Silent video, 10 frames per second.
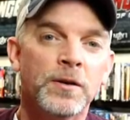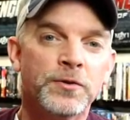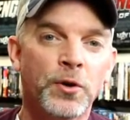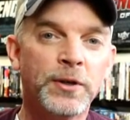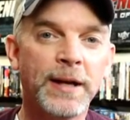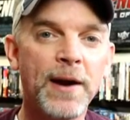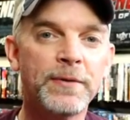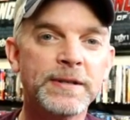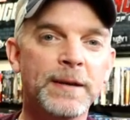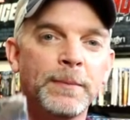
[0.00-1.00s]
So today I
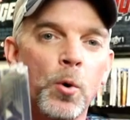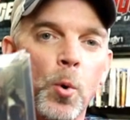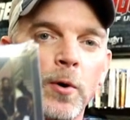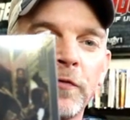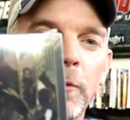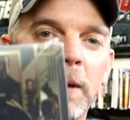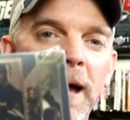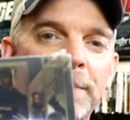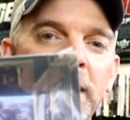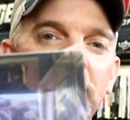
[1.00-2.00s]
received my order for
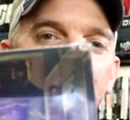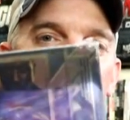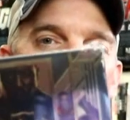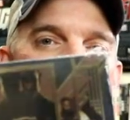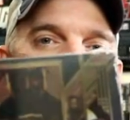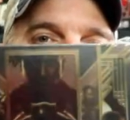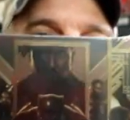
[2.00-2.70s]
Black Panther. This